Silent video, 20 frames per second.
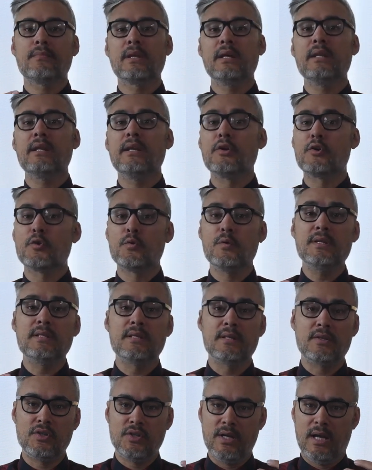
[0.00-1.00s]
it
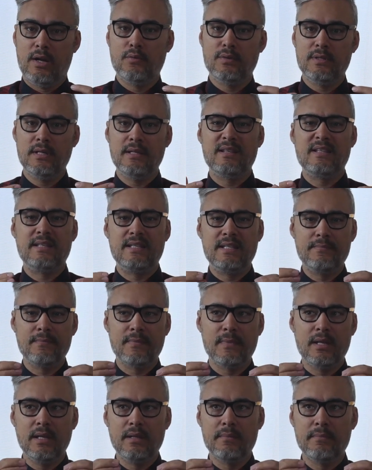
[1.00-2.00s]
increases shadows,
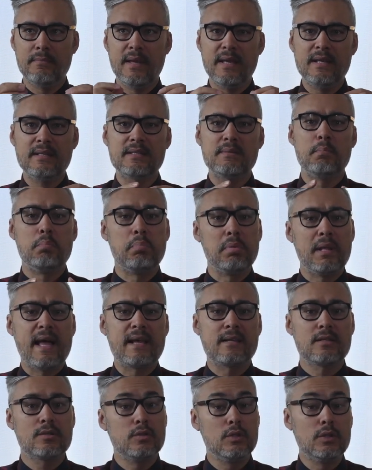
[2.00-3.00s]
it makes
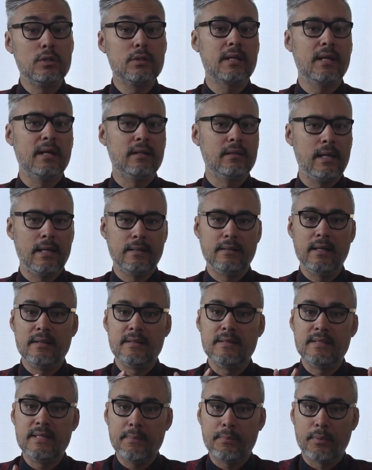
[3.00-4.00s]
blacks look a lot
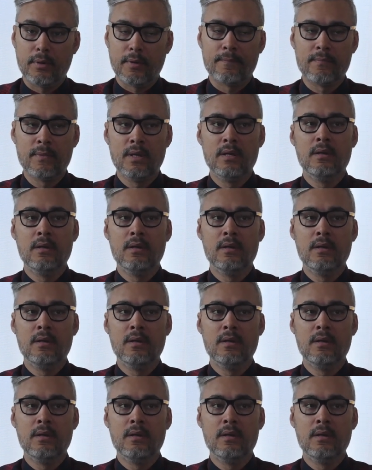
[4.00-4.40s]
deeper.